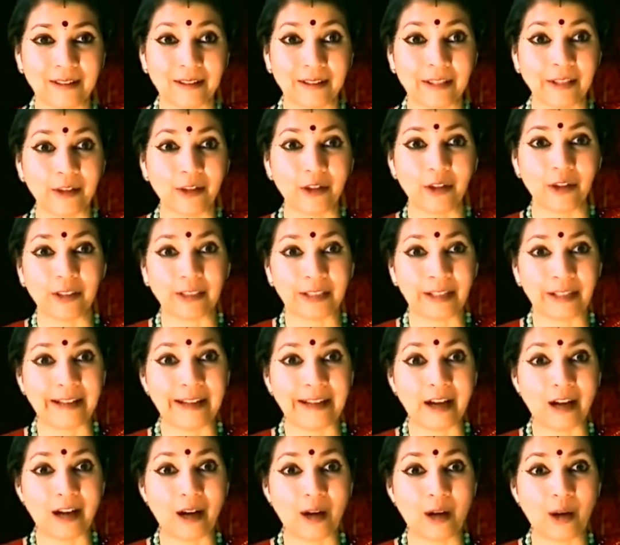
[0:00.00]
They heard a
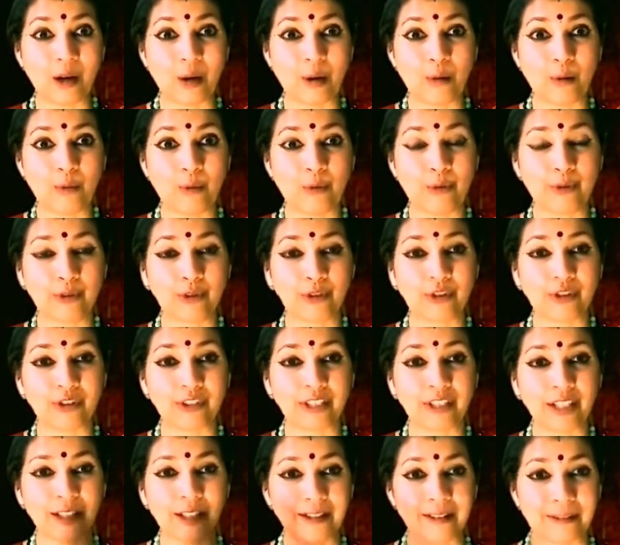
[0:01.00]
loud
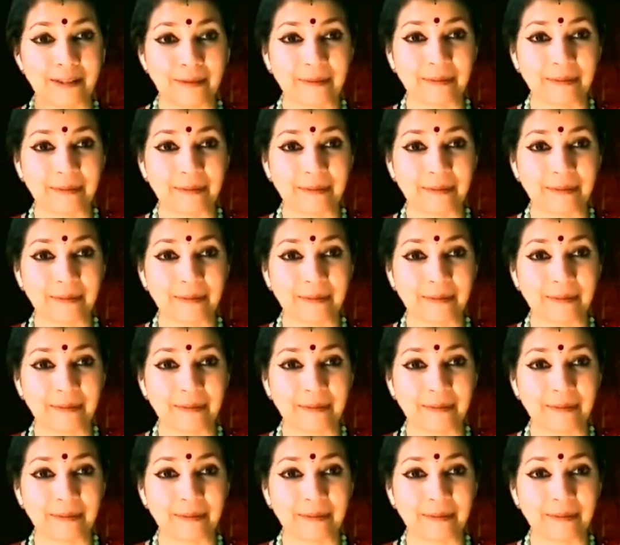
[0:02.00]
shriek.